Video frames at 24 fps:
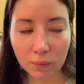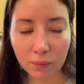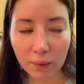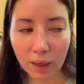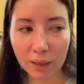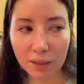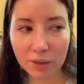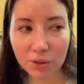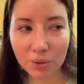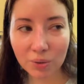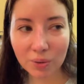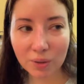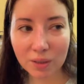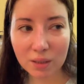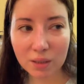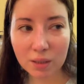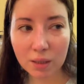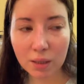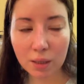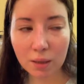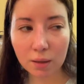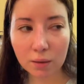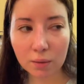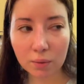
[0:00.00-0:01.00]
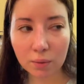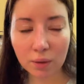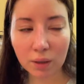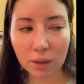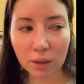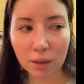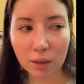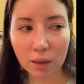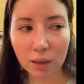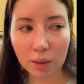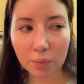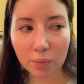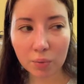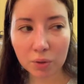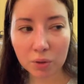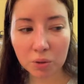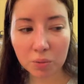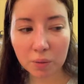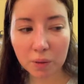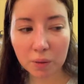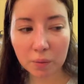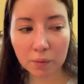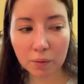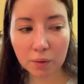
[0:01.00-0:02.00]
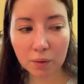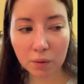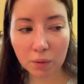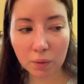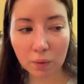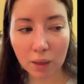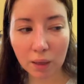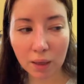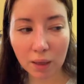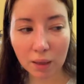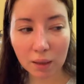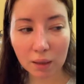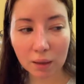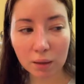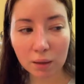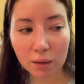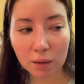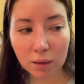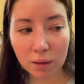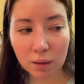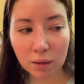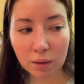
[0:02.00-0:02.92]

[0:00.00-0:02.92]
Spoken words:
I do this thing where I push people away.